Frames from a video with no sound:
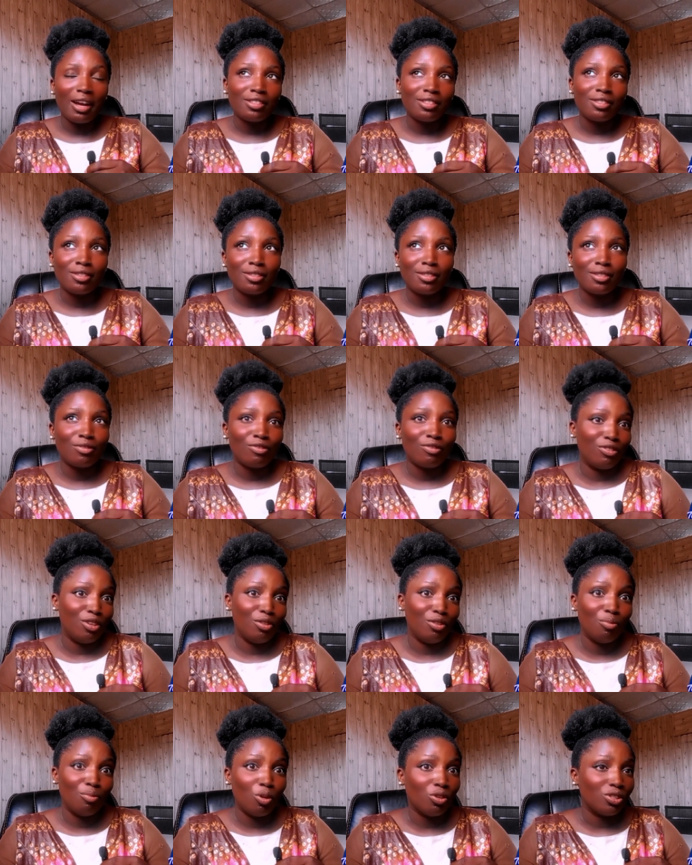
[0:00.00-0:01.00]

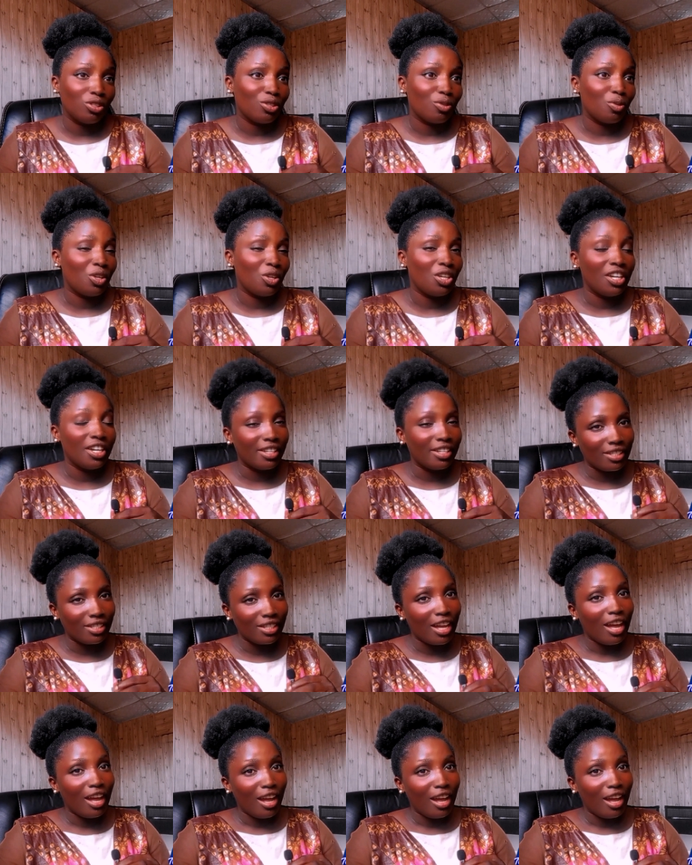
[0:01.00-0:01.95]
past few months or years.